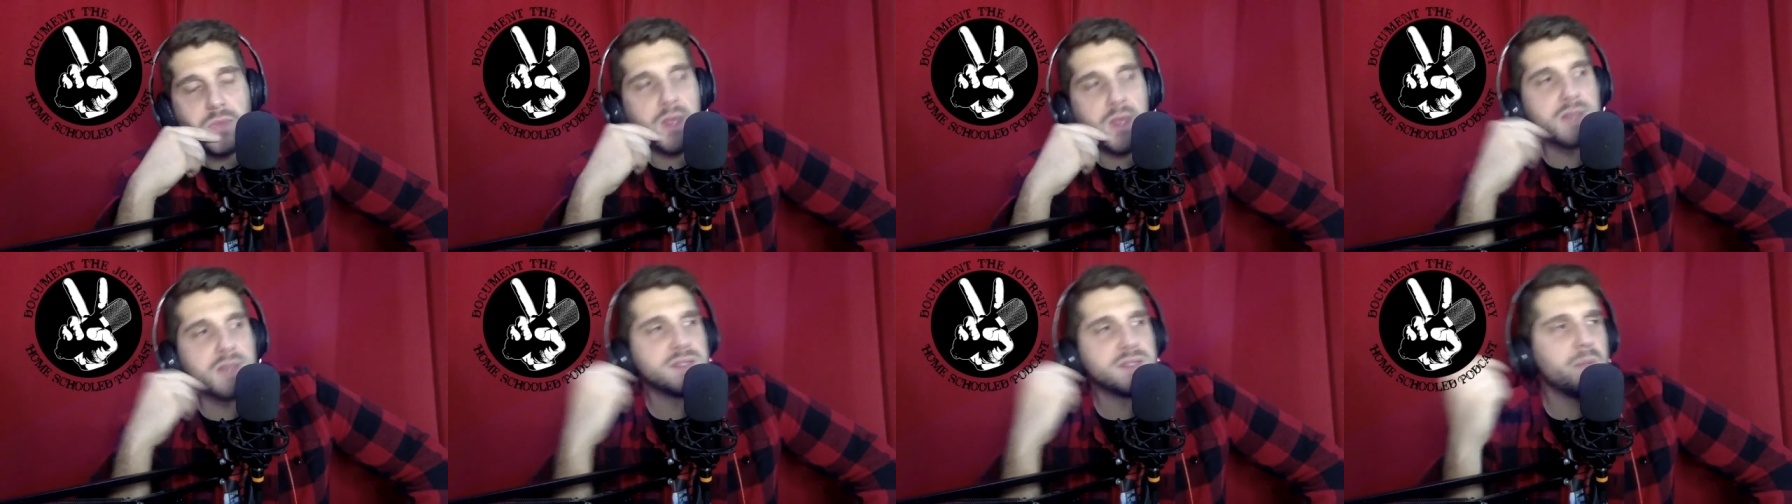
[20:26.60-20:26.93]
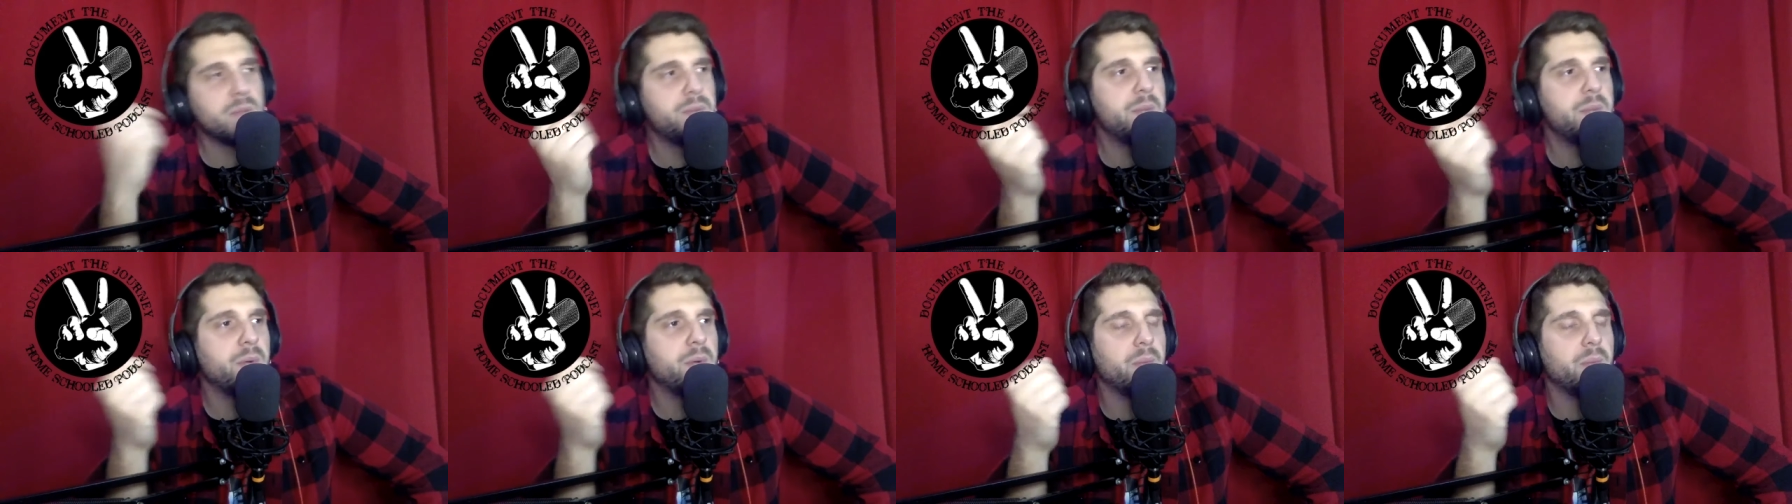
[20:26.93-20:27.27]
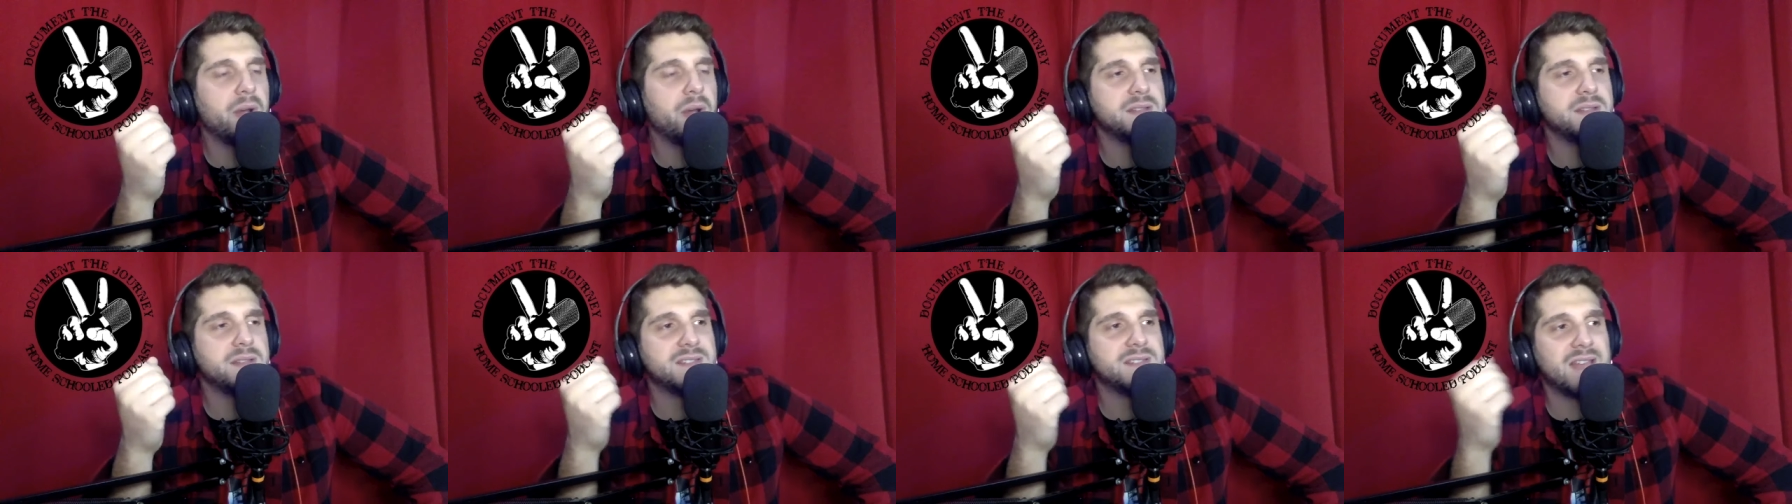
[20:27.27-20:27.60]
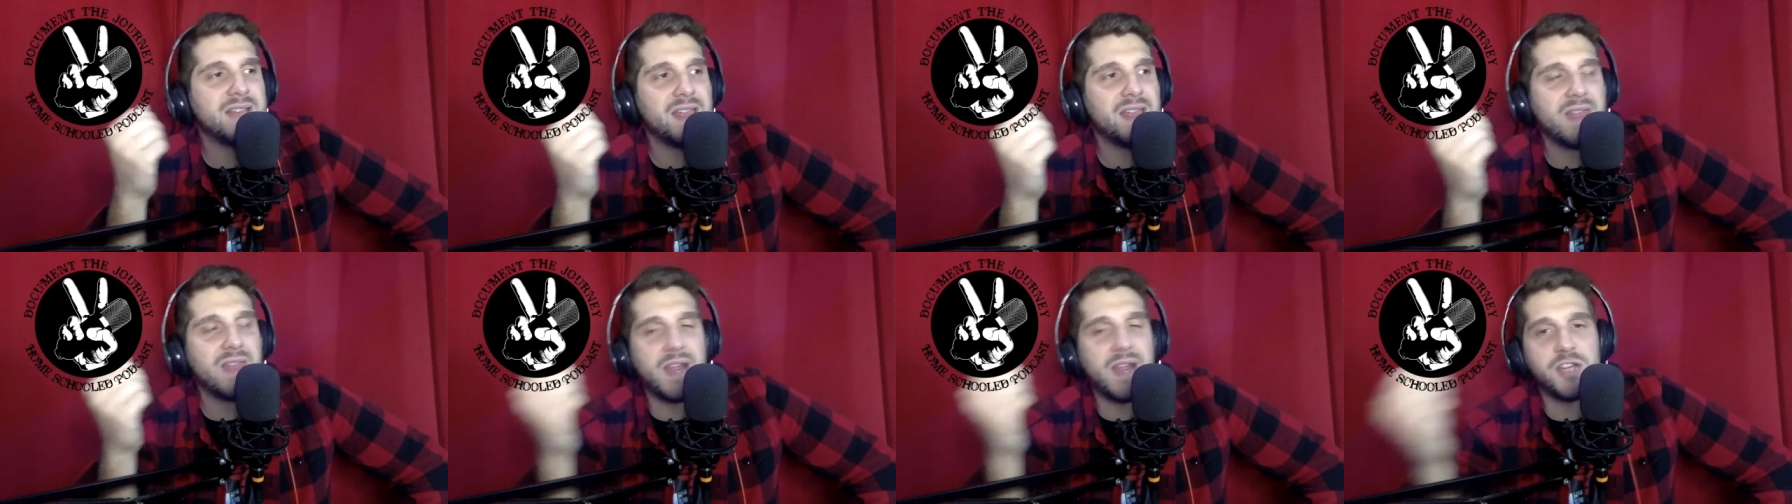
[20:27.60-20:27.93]
some people might
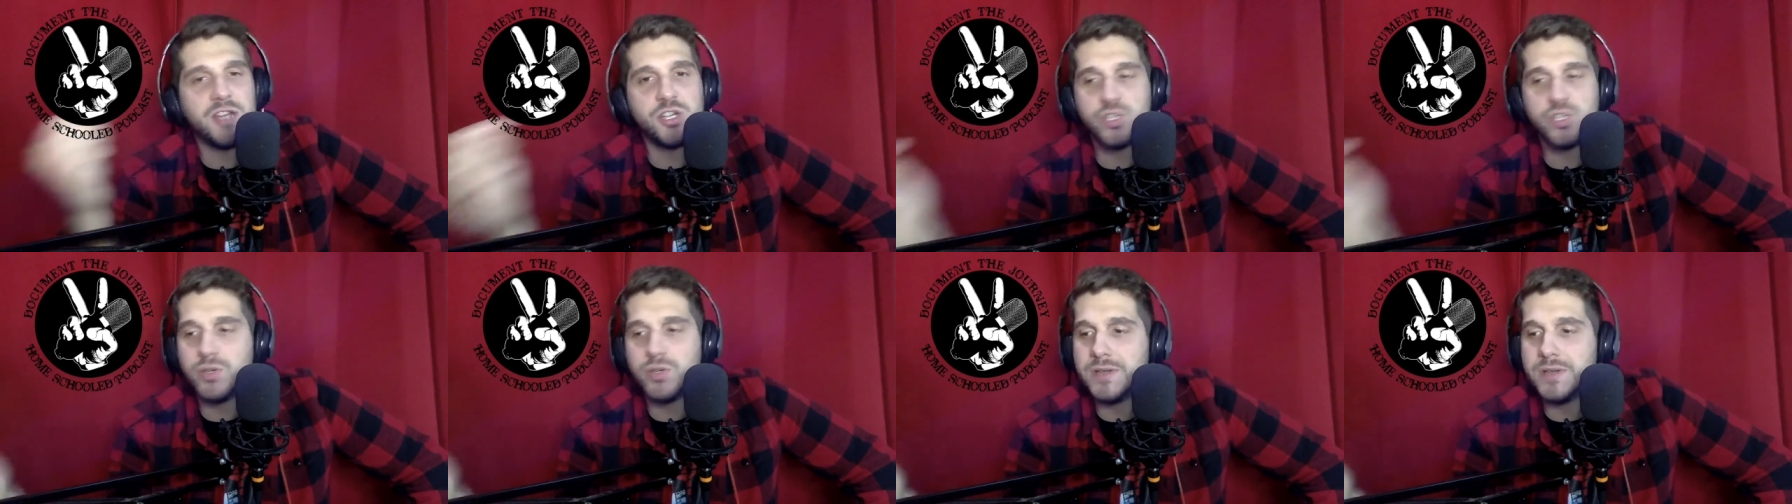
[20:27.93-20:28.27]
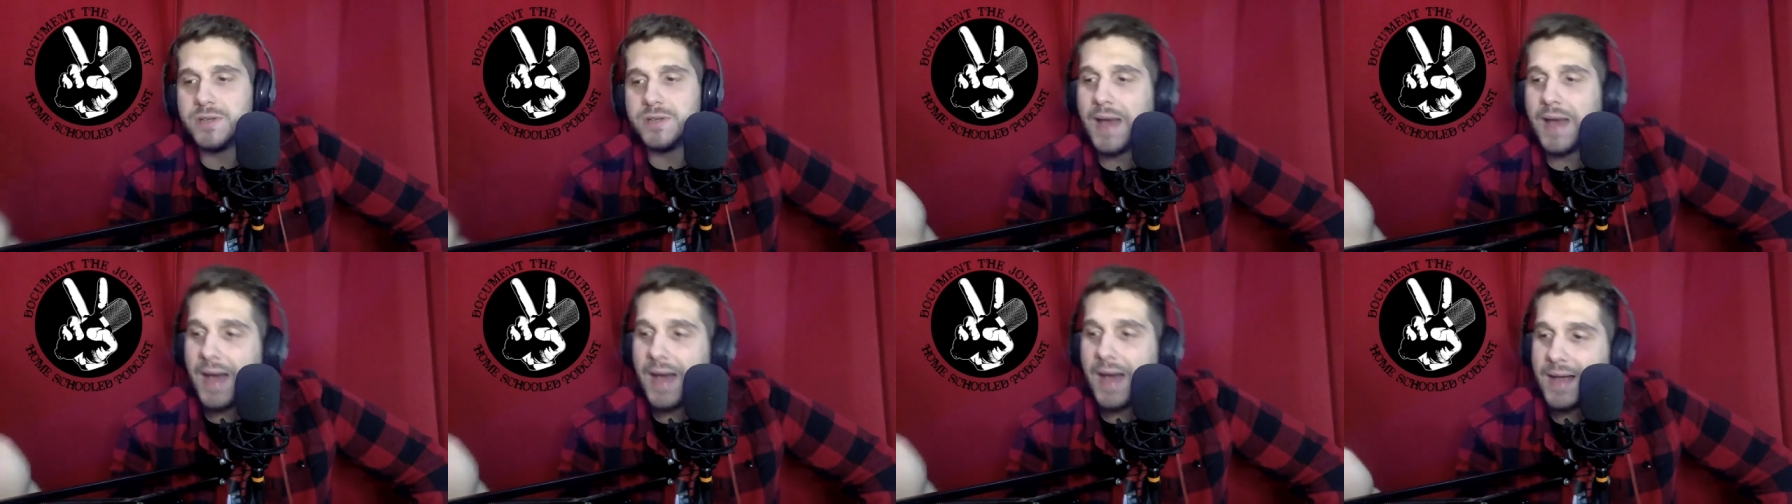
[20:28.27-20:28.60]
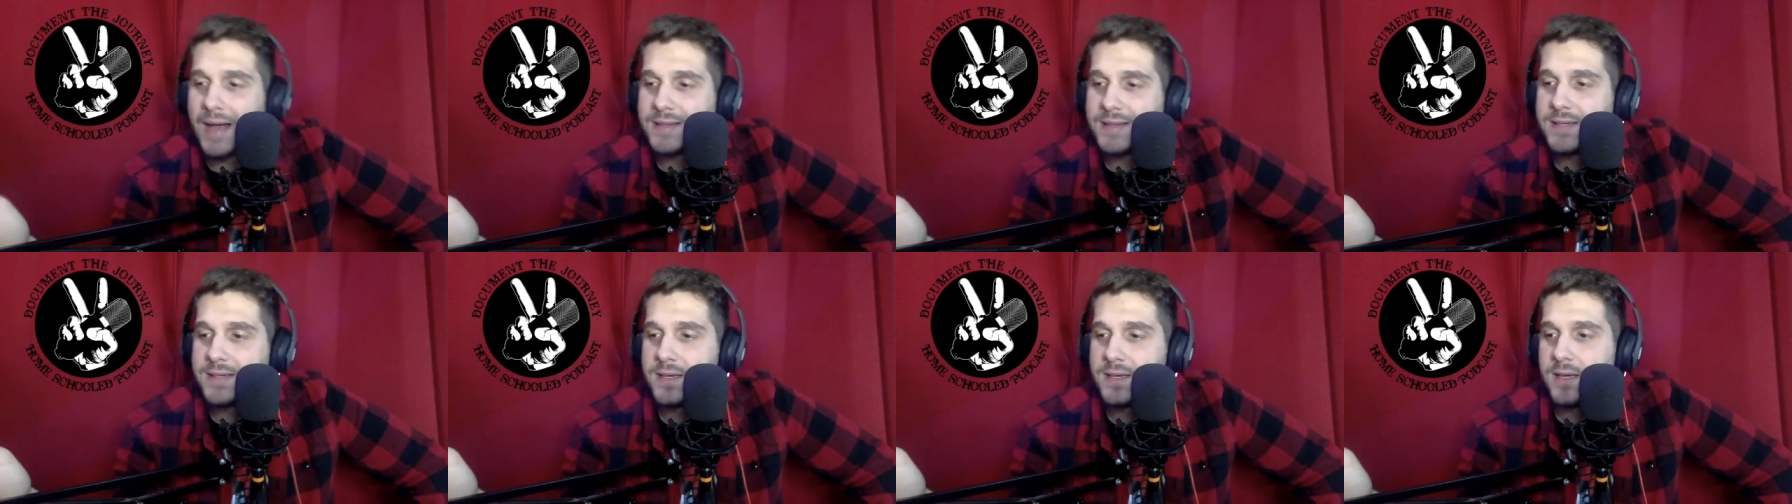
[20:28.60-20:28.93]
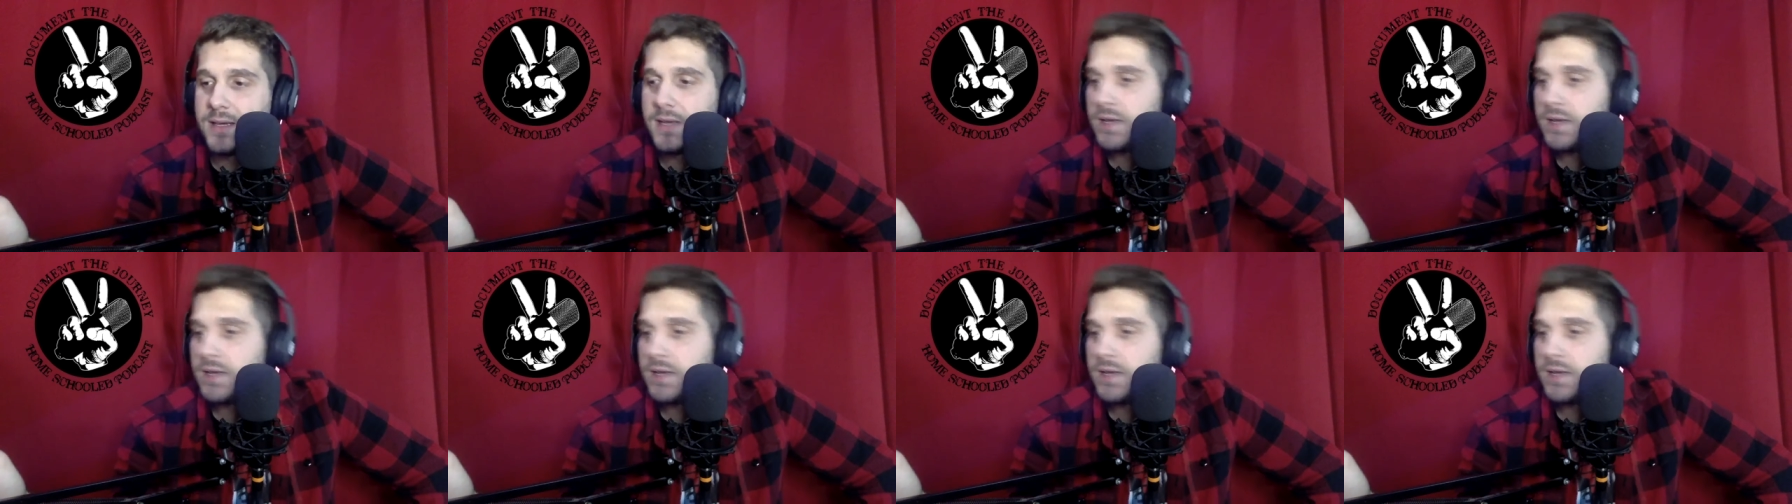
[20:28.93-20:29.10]
say that I should not